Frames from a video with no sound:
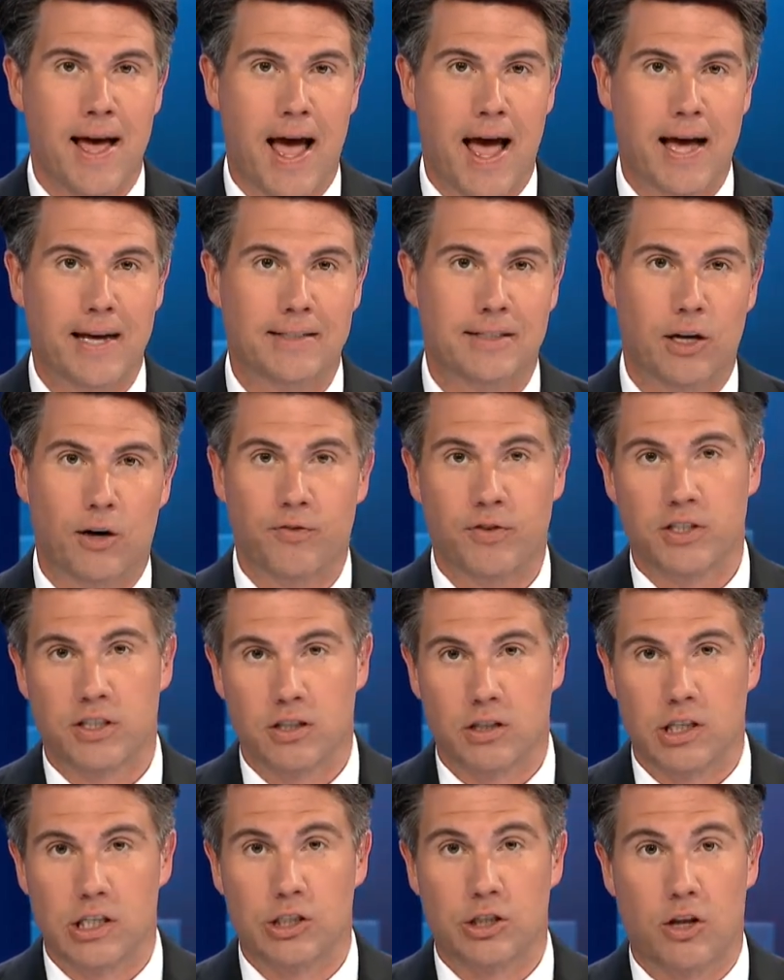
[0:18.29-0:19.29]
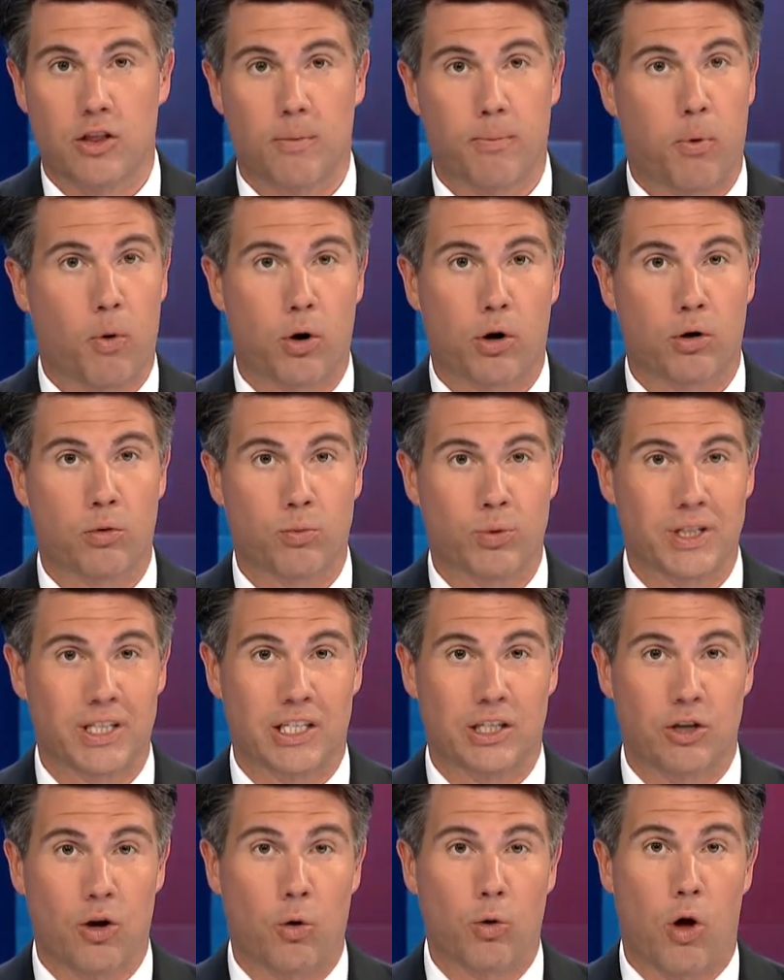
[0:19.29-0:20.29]
as their facilities on the border
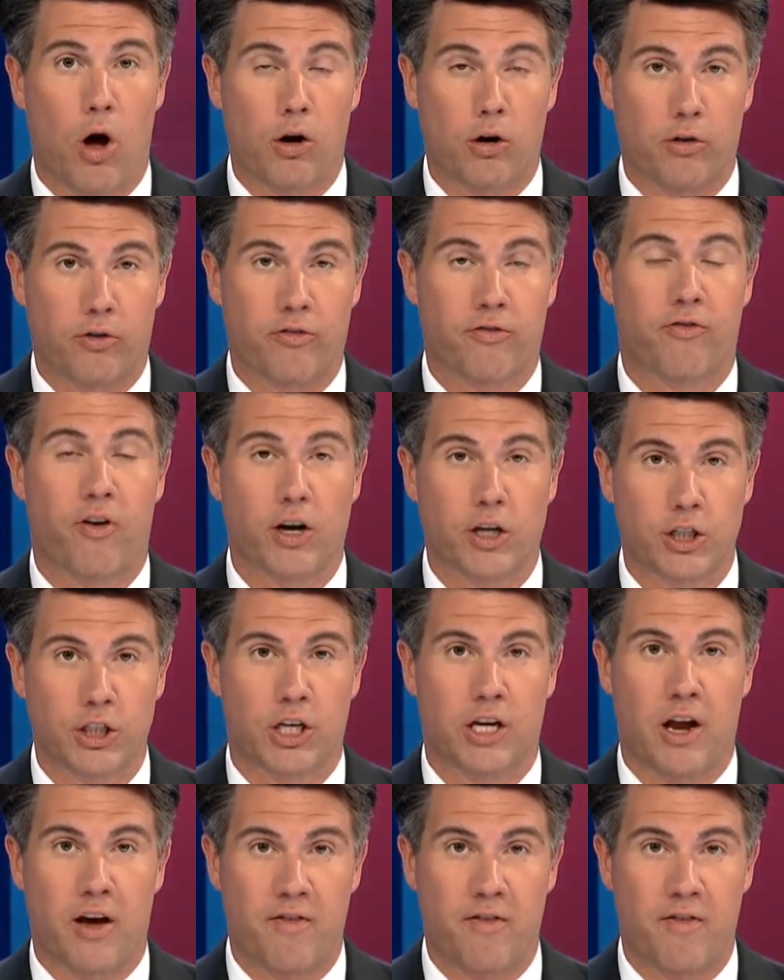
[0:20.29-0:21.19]
really no longer function